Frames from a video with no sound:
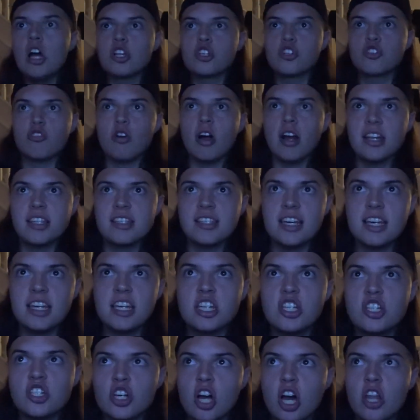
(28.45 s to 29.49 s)
trying to take
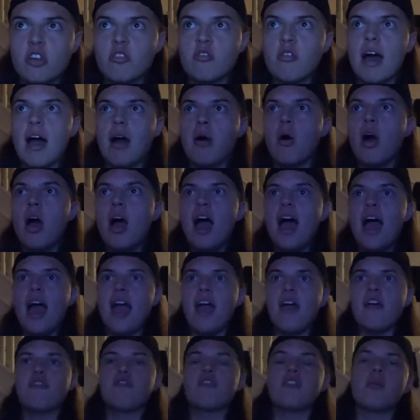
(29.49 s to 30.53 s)
each other out.
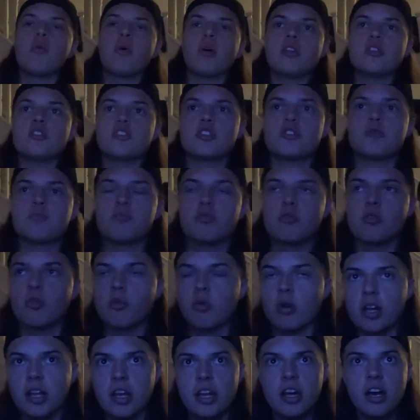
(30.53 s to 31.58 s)
Everyone just
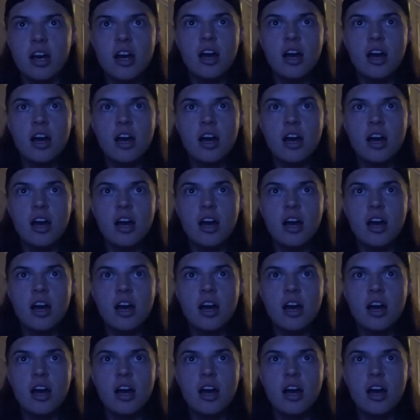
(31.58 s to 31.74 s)
brawling.